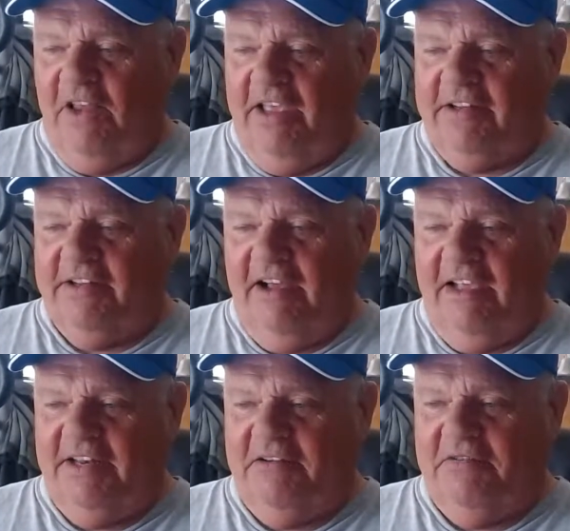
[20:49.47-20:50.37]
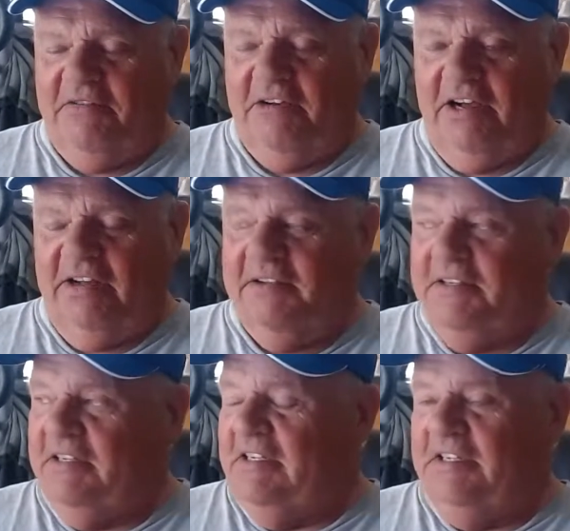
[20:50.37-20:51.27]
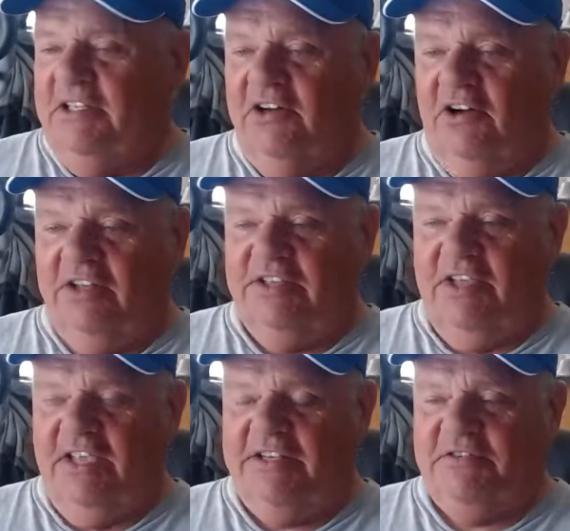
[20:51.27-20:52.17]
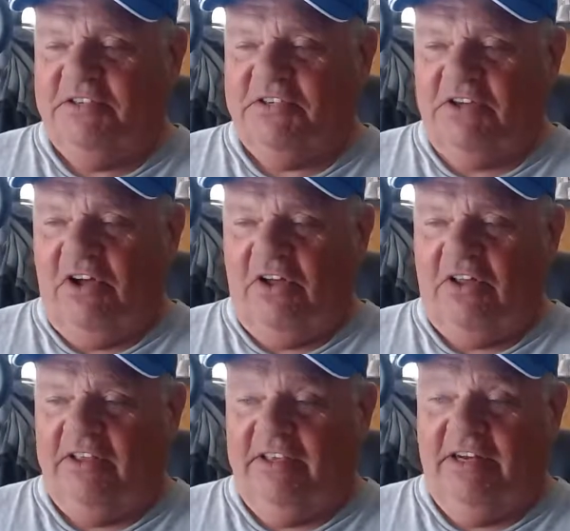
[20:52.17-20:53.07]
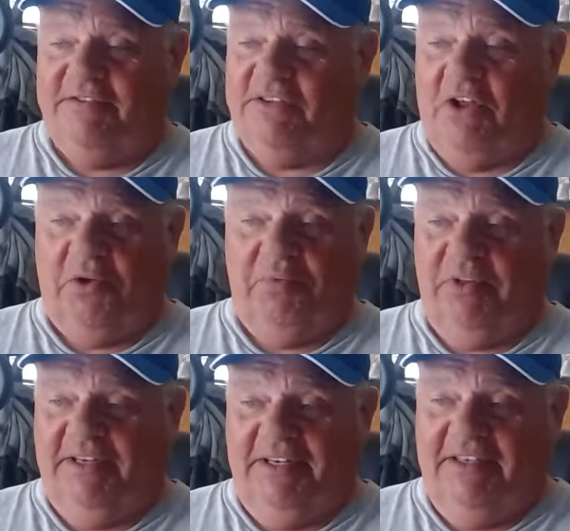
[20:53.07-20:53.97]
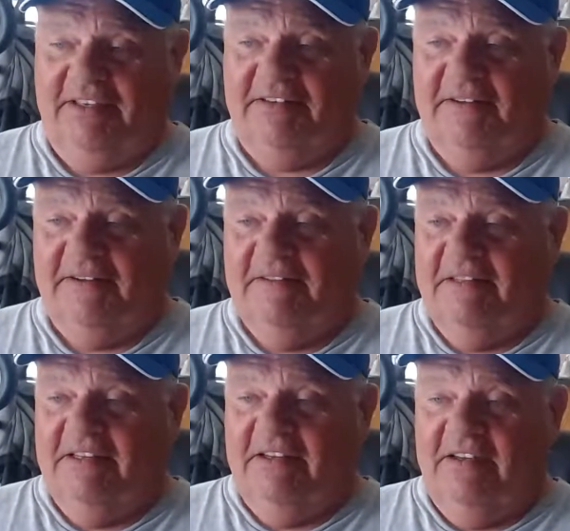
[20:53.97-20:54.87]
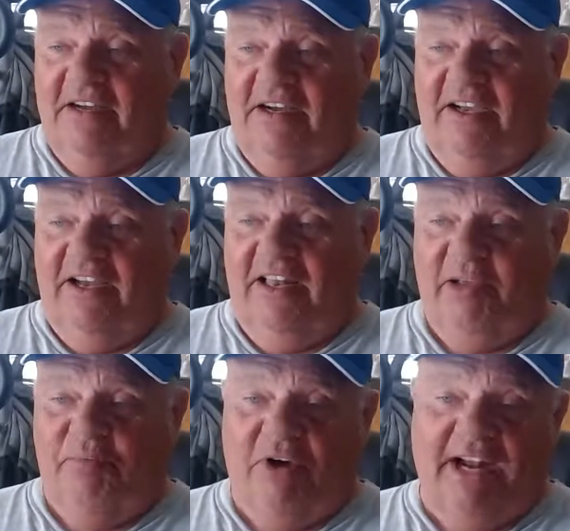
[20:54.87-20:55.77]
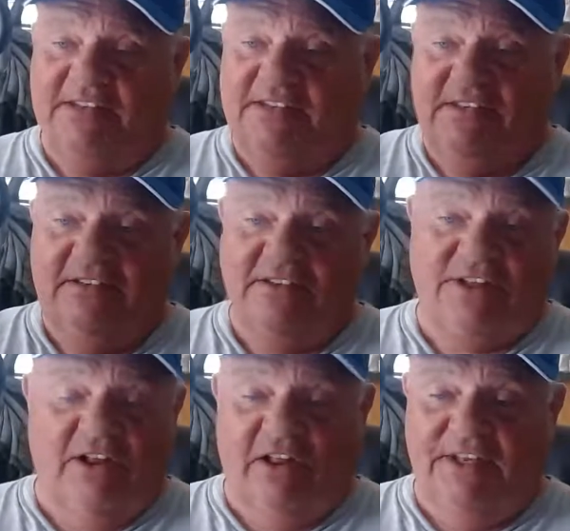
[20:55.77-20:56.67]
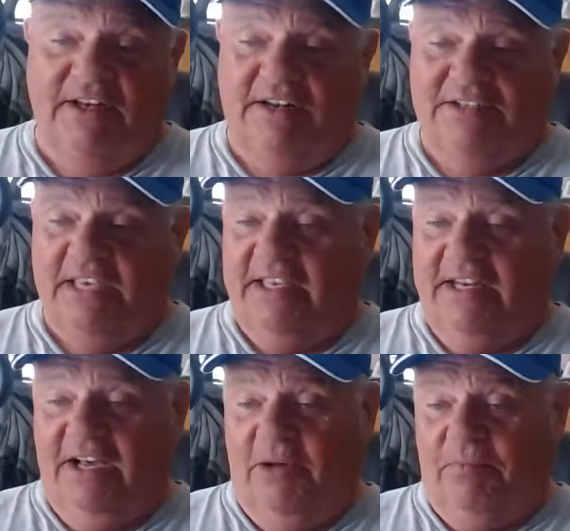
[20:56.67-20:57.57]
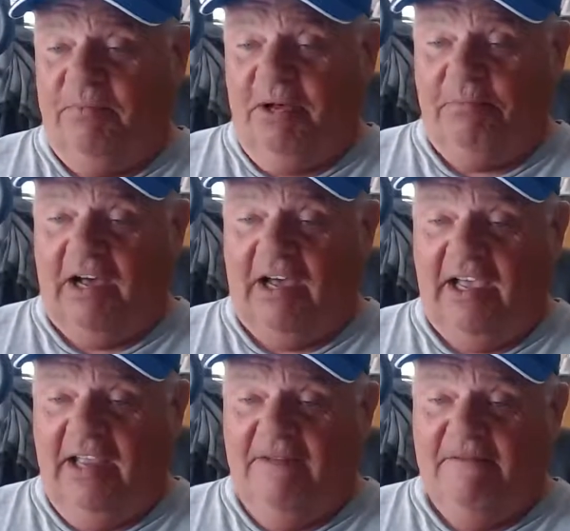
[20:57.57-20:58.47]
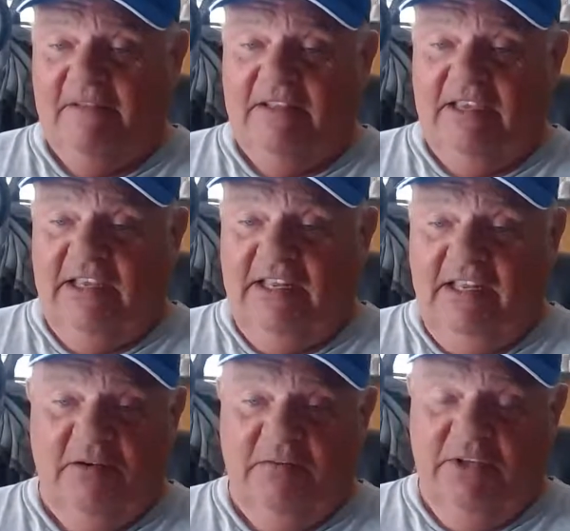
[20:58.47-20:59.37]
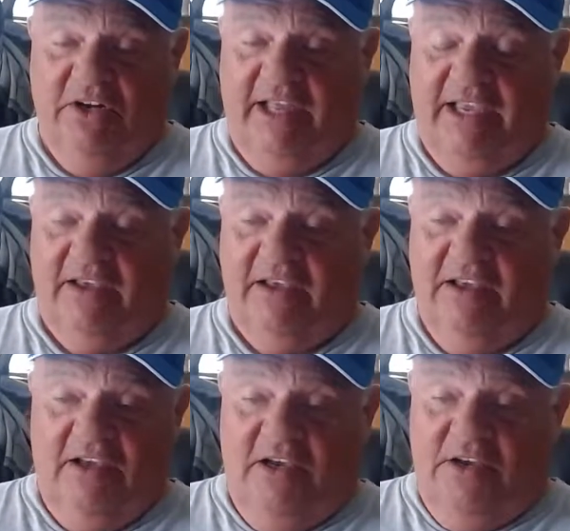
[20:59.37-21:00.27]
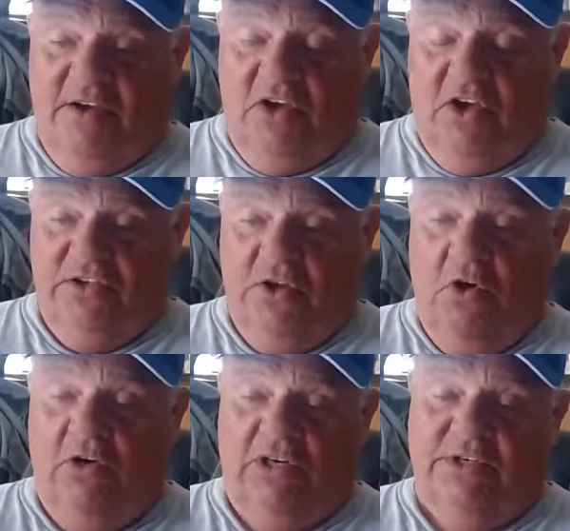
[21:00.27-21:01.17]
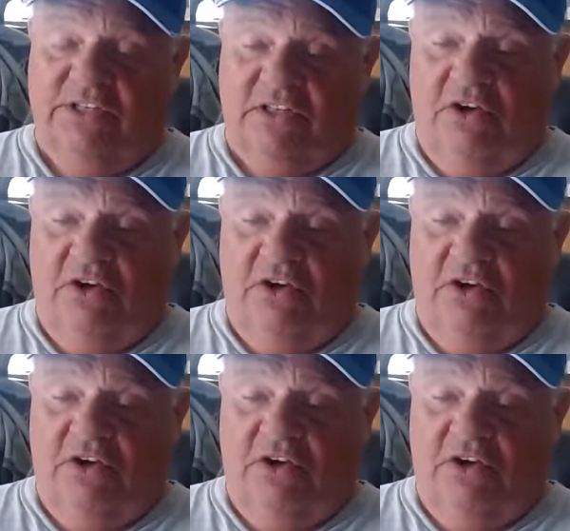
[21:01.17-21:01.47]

kind of, you know, on the edge of stall. And I've stalled plenty, and I like practicing stalling. I'll take it up high, and, you know, like to go into a slow